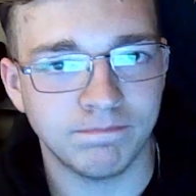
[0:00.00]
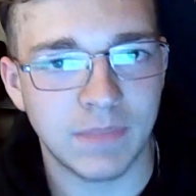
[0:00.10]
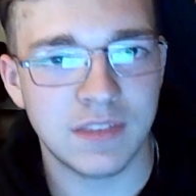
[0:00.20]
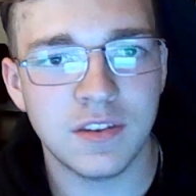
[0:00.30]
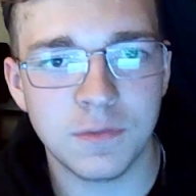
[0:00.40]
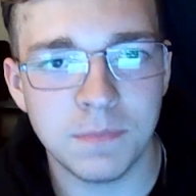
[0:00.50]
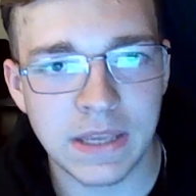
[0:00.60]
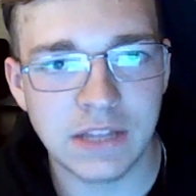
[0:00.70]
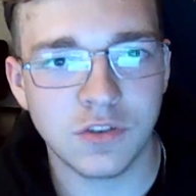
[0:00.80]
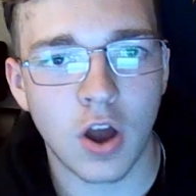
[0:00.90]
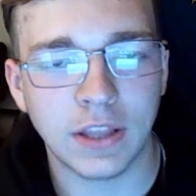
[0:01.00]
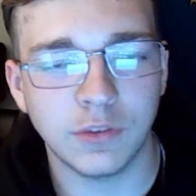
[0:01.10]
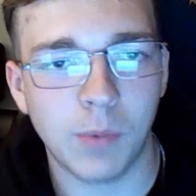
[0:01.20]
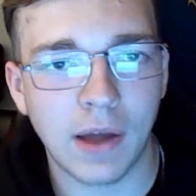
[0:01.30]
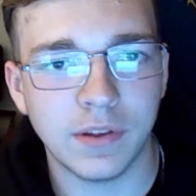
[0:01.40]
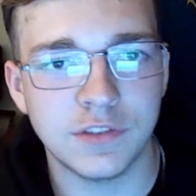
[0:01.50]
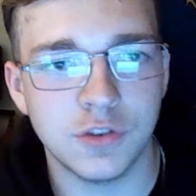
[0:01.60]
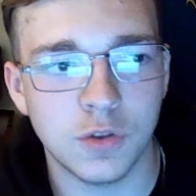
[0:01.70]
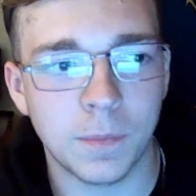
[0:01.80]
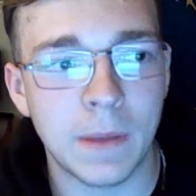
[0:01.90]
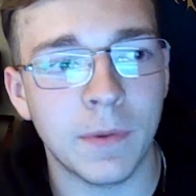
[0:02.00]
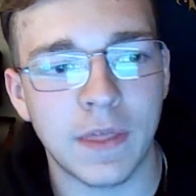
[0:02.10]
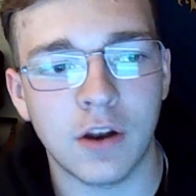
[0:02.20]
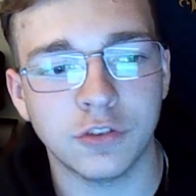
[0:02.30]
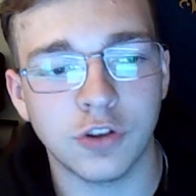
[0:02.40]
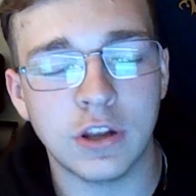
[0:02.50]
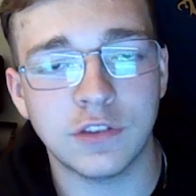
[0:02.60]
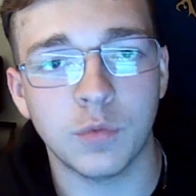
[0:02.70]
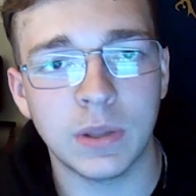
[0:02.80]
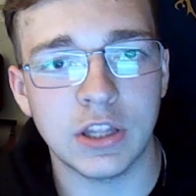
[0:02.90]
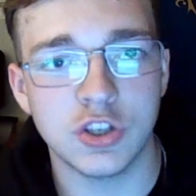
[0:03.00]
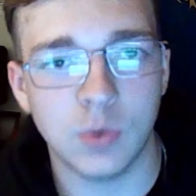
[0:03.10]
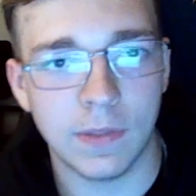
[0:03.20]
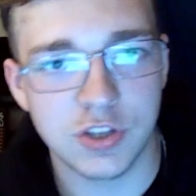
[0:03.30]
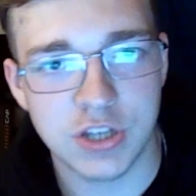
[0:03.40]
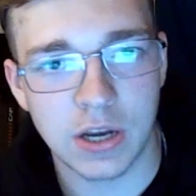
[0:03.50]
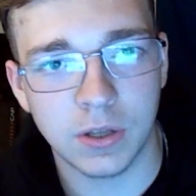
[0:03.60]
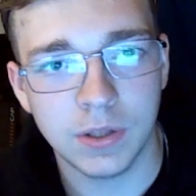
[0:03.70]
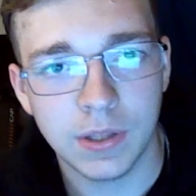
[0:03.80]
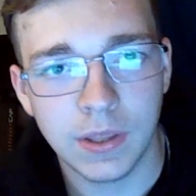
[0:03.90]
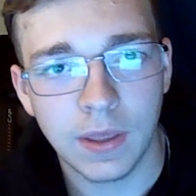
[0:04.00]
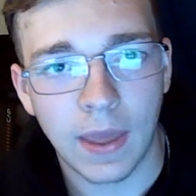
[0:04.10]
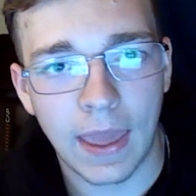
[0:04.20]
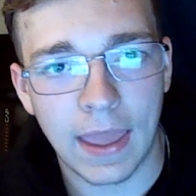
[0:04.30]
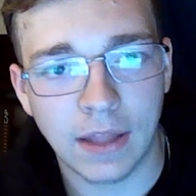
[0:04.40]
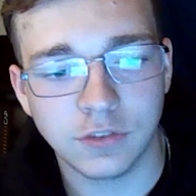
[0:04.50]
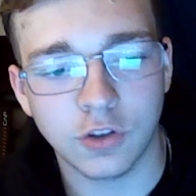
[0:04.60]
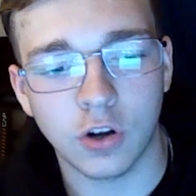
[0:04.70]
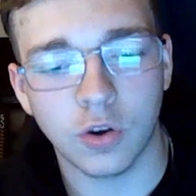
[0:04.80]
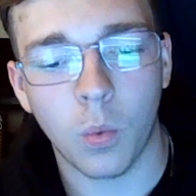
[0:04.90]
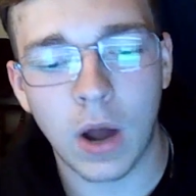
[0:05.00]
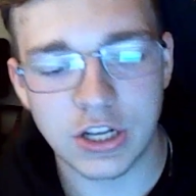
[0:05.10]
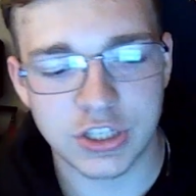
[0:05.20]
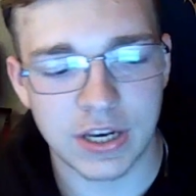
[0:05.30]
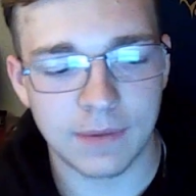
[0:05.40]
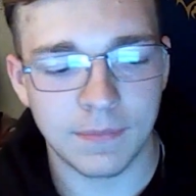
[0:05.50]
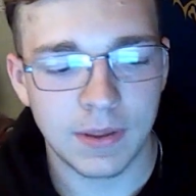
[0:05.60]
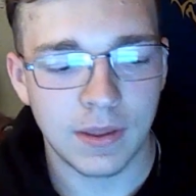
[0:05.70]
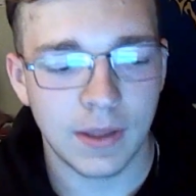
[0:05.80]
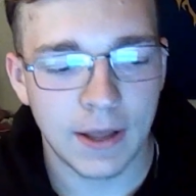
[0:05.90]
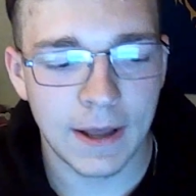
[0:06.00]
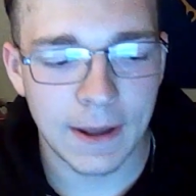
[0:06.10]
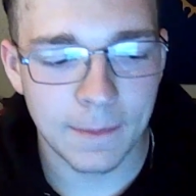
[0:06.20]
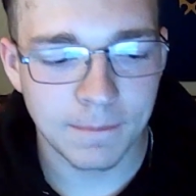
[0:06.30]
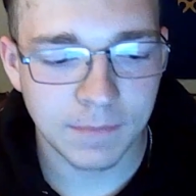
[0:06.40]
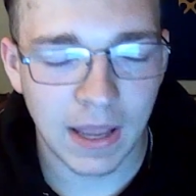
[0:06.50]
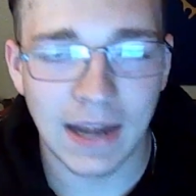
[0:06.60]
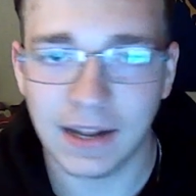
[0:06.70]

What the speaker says: This is me talking directly to the people that are starting to really enjoy the channel and starting to watch it kind of